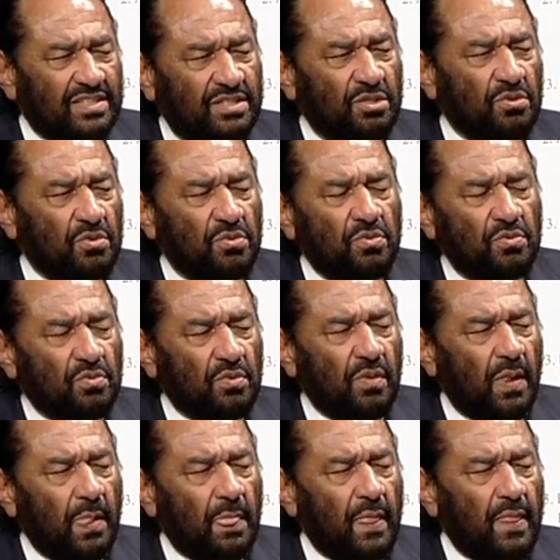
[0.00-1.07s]
to
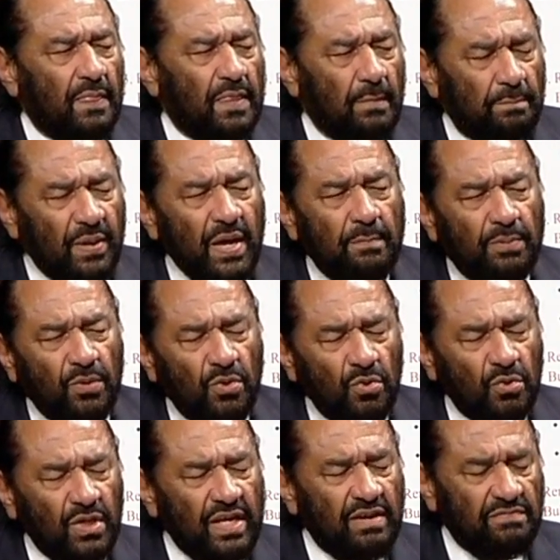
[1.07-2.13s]
the people
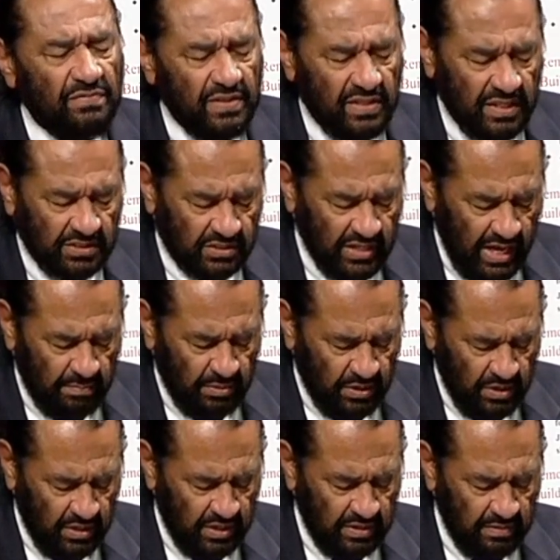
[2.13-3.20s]
who live in this
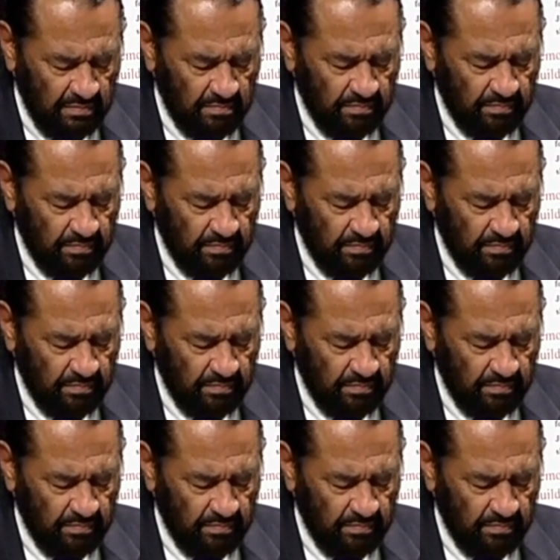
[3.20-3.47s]
neighborhood.